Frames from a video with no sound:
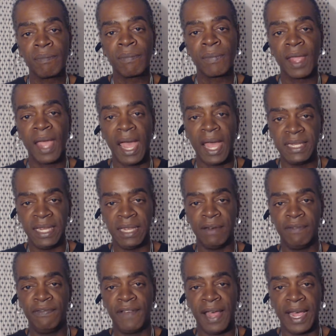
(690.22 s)

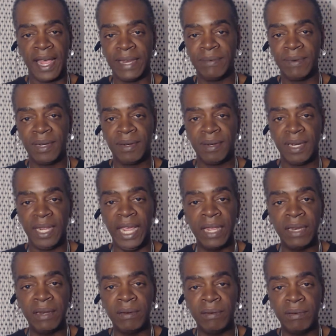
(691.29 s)
identified
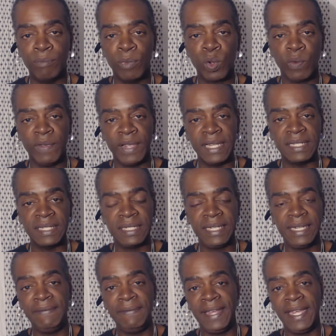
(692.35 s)
in movies and
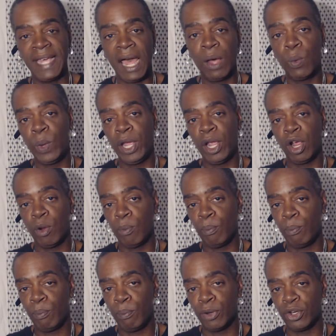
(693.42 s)
TV, how we are
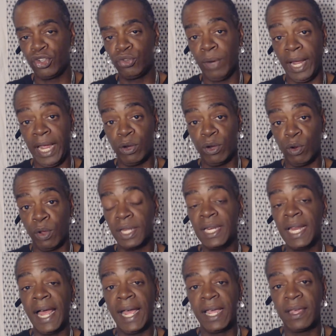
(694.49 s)
portrayed or the
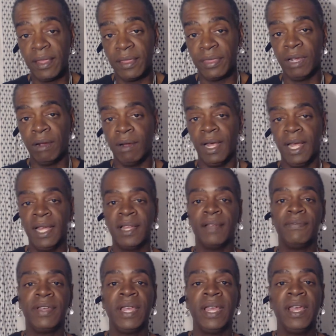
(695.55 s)
lack thereof,
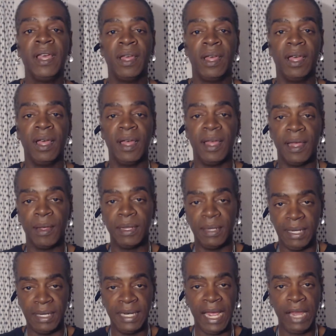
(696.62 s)
uh,
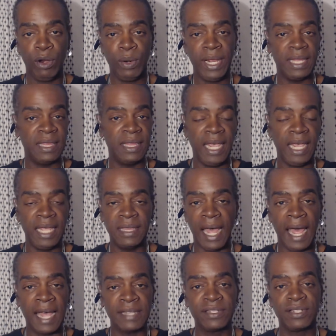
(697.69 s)
not only in the
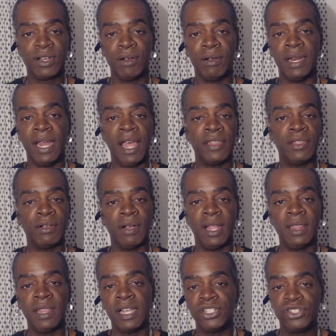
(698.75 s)
Oscar and other
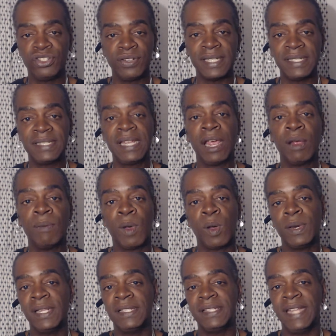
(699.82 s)
illustrious
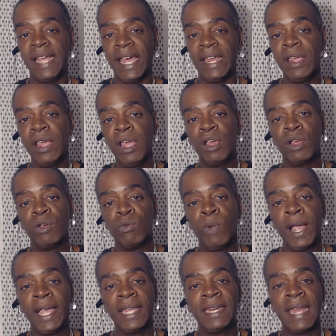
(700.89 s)
ceremonies that
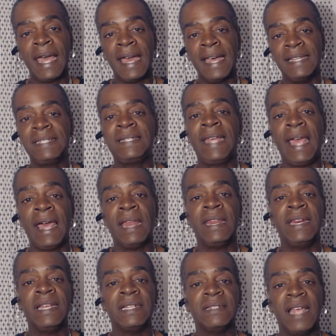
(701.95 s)
recognize talent
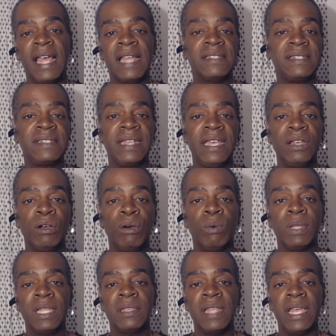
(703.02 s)
and skill
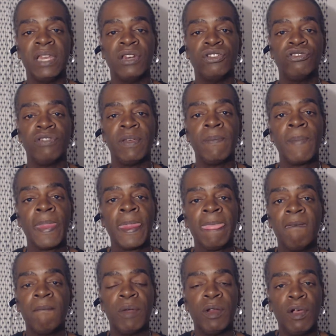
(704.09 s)
within the industry,
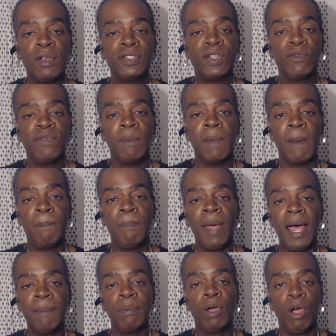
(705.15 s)
but also from a
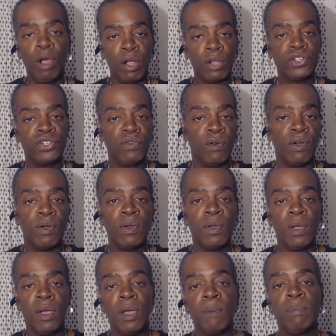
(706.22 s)
pop cultural
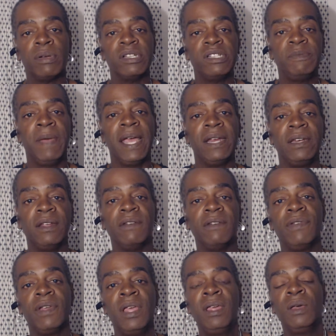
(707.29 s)
perspective.
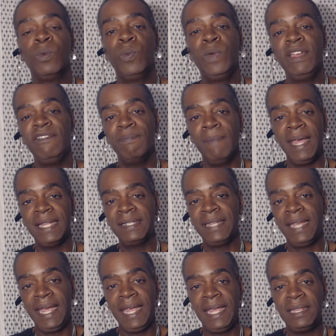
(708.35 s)
We've
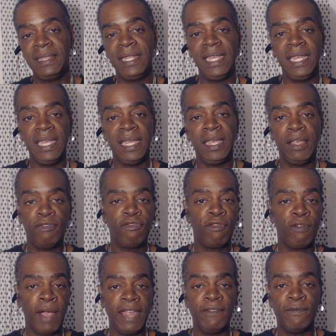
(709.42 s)
maintained the
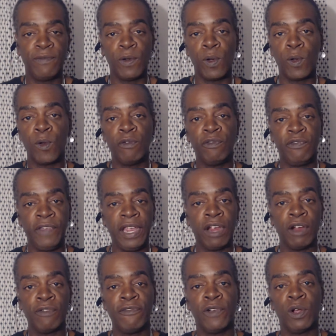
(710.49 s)
frightful,
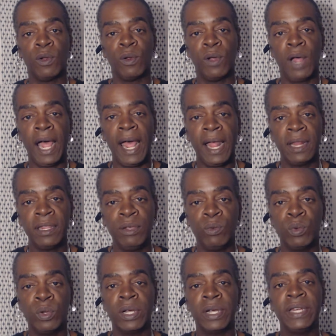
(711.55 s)
fearful
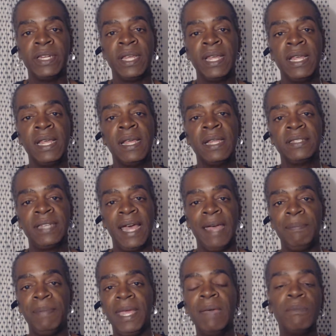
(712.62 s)
Hollywood type
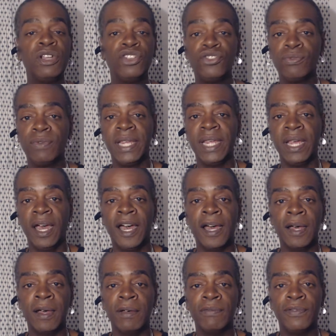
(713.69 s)
imagery
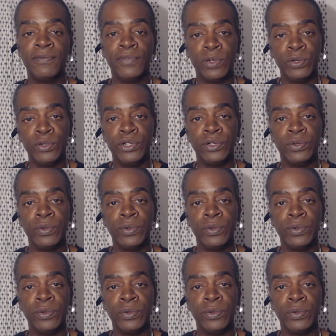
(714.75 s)
of voodoo,